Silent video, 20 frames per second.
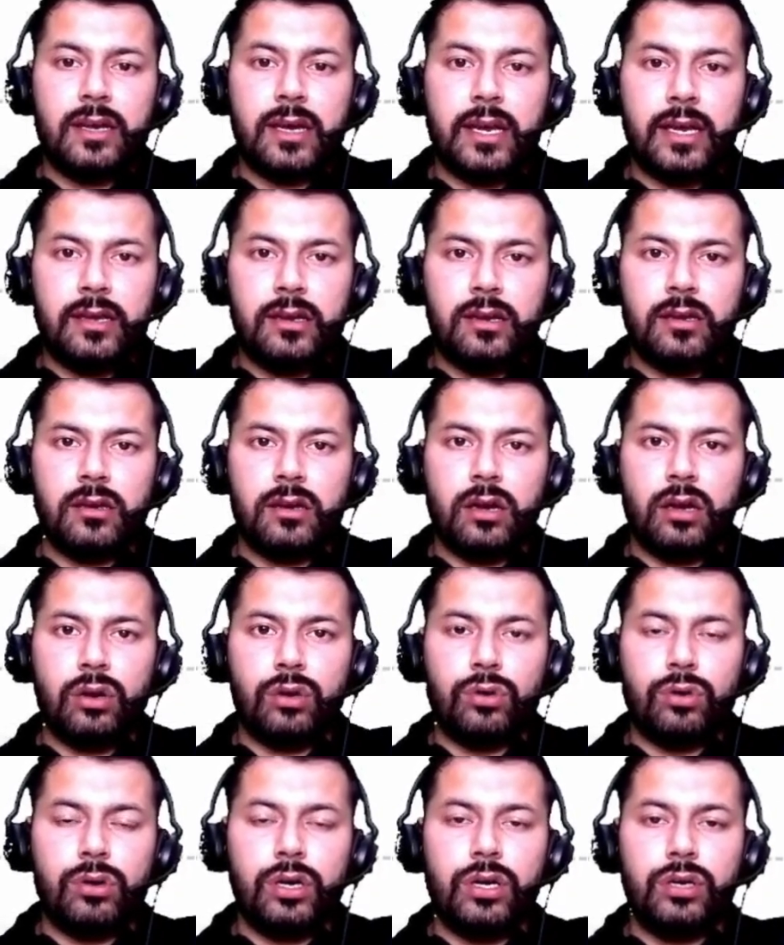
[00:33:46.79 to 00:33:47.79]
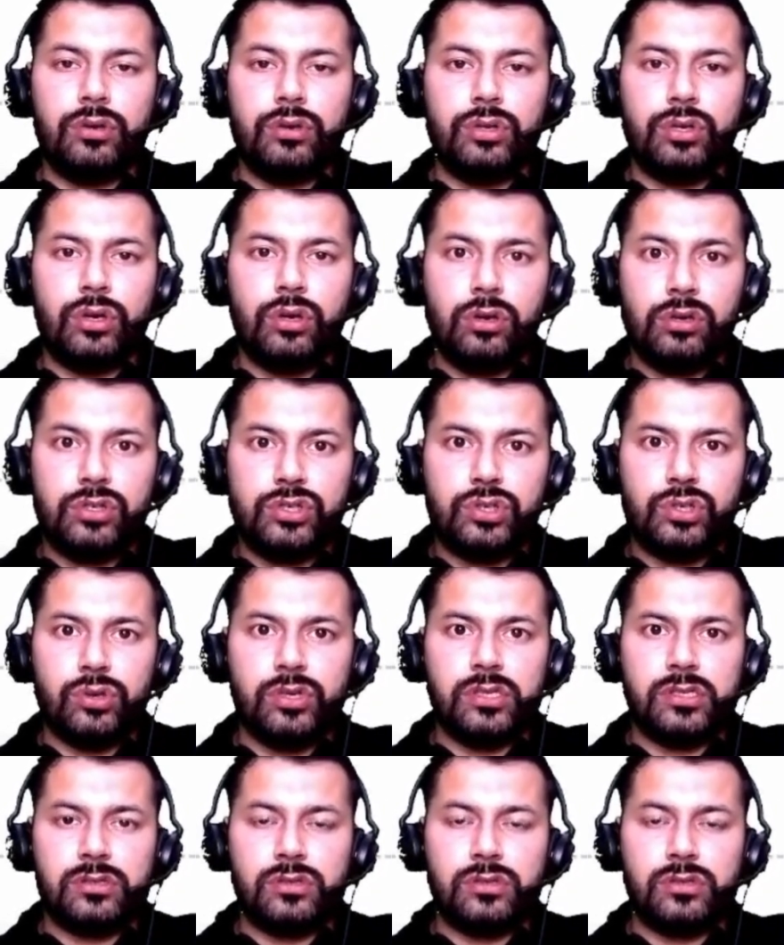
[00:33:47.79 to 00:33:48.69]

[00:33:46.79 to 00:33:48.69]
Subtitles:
error according to your choice,